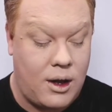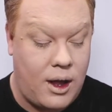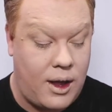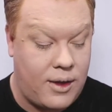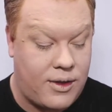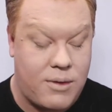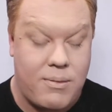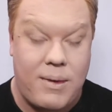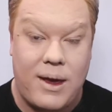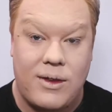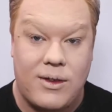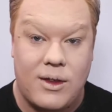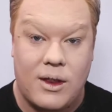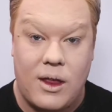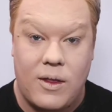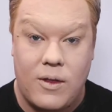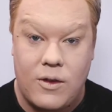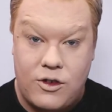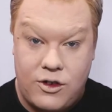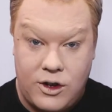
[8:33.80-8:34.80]
amazing,
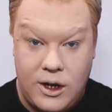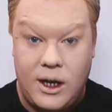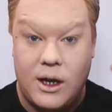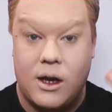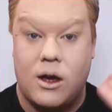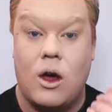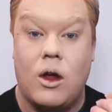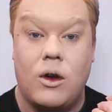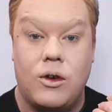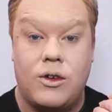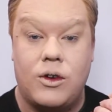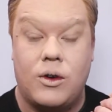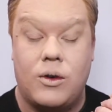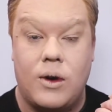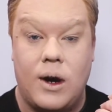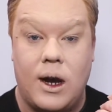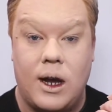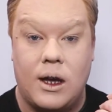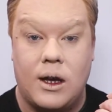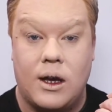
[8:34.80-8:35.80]
like the cheek
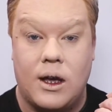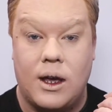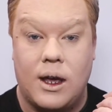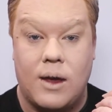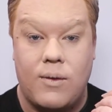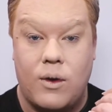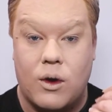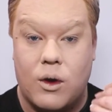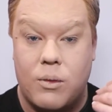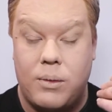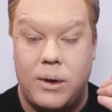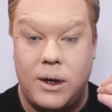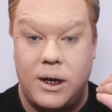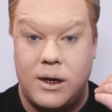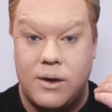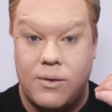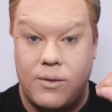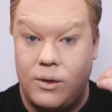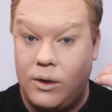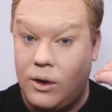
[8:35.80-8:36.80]
contouring can give you completely
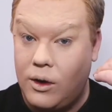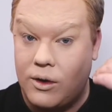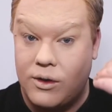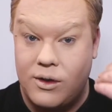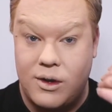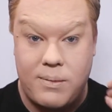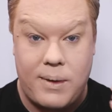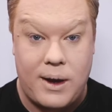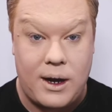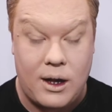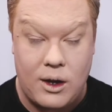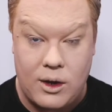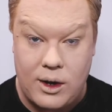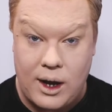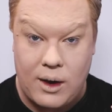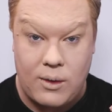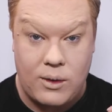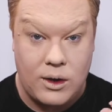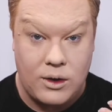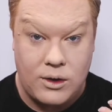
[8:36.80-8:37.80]
different looks depending on
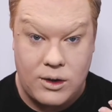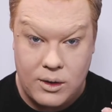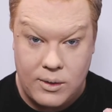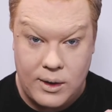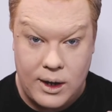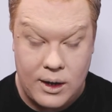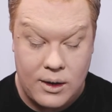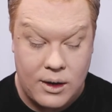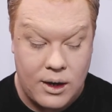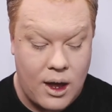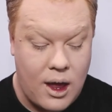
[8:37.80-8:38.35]
how you do it.